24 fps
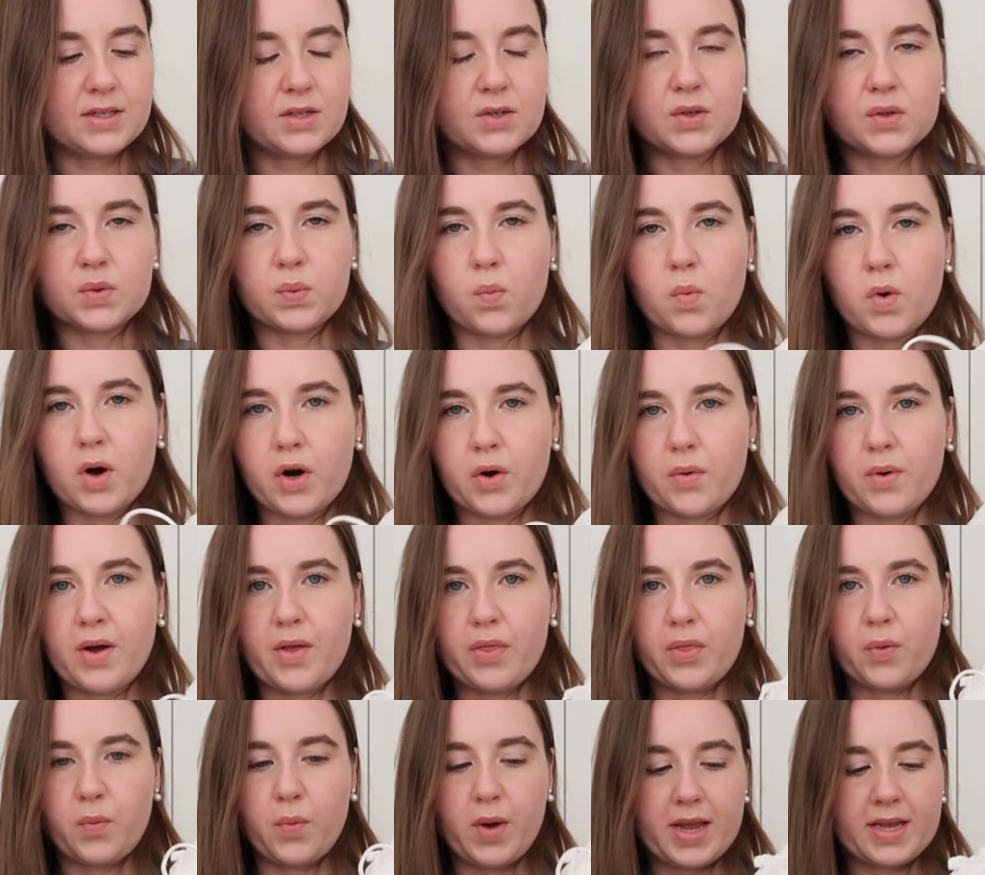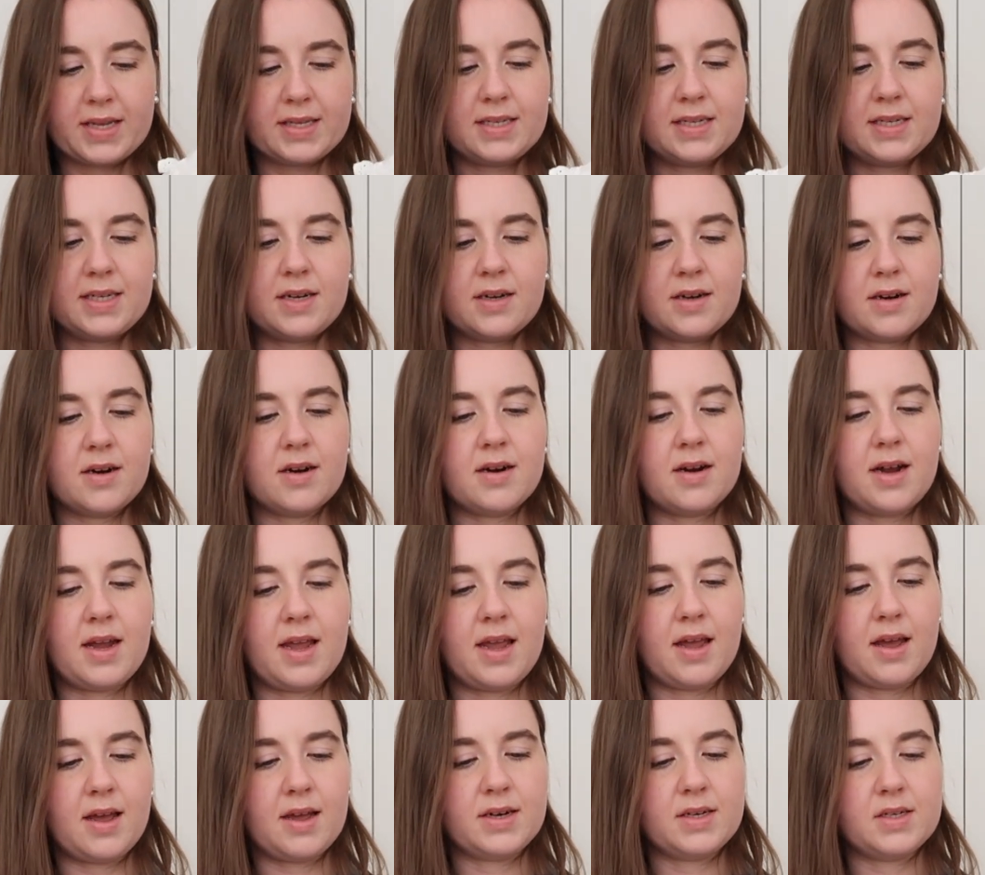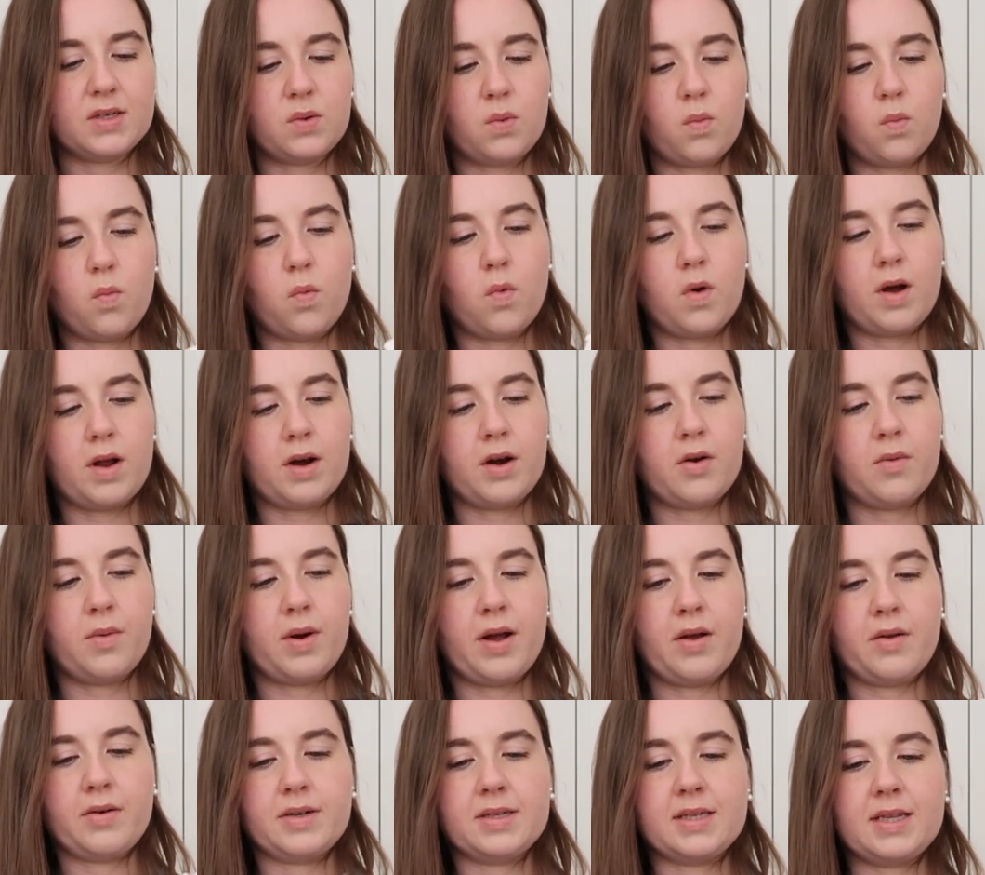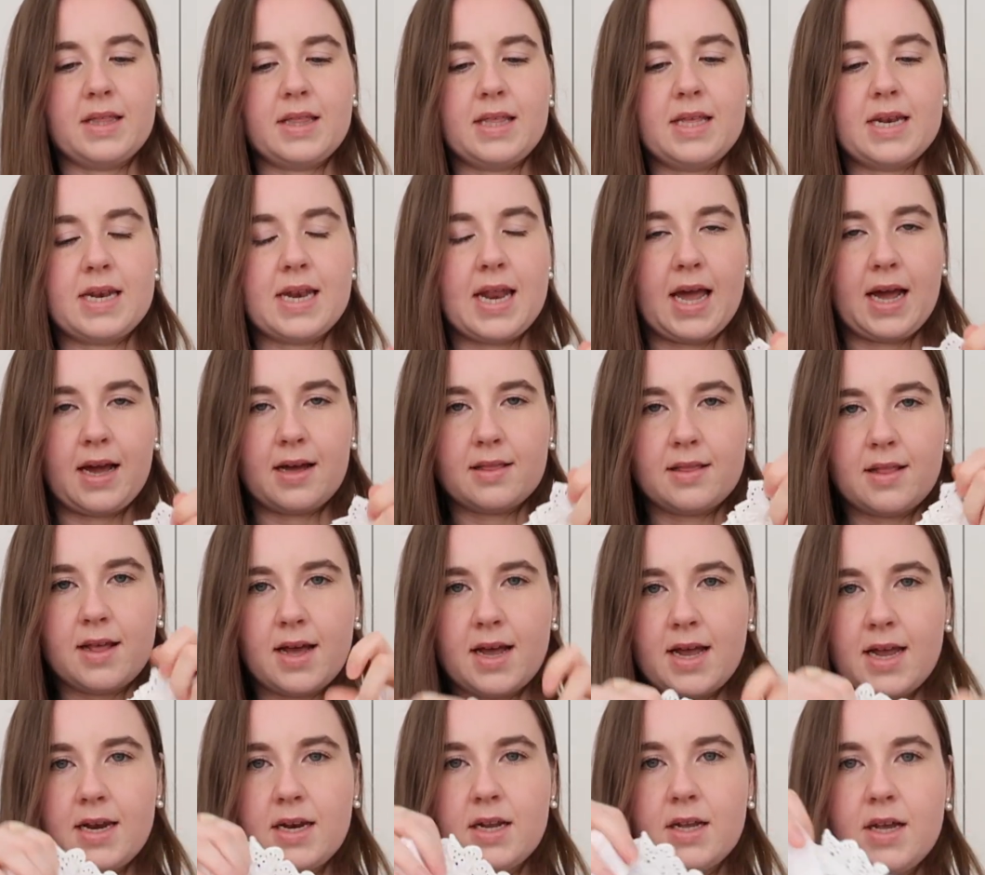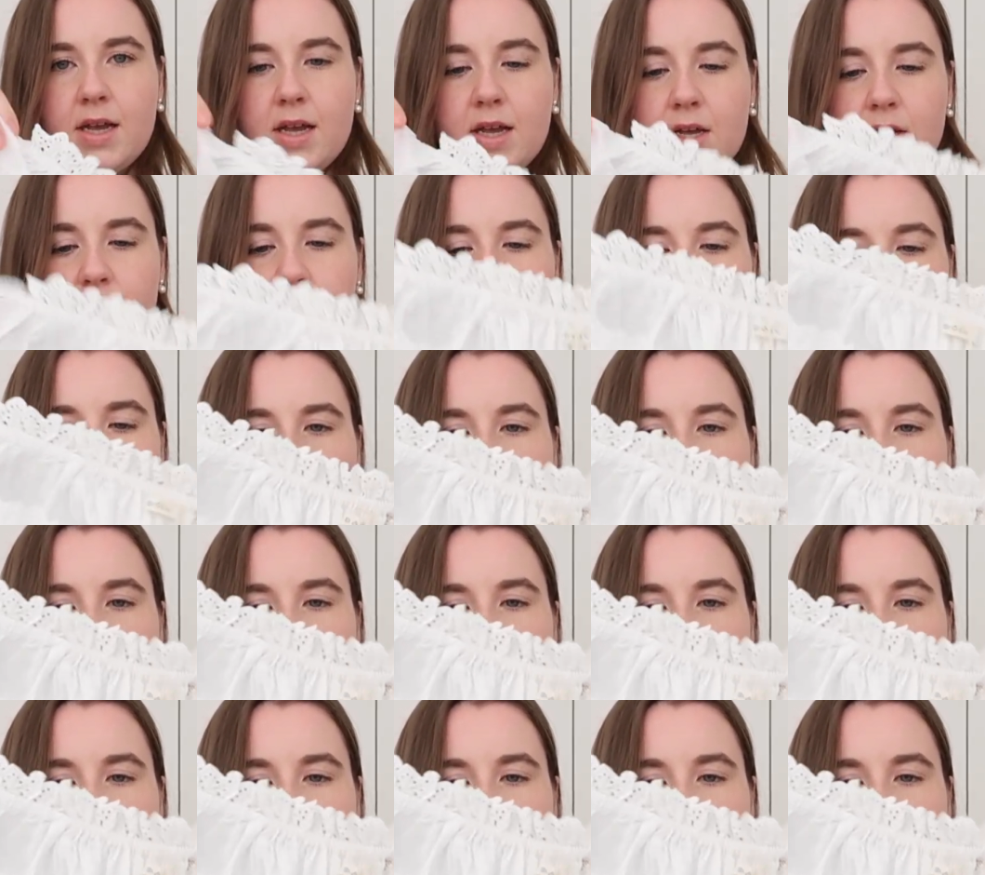There's one around the waist here and one around the neckline, so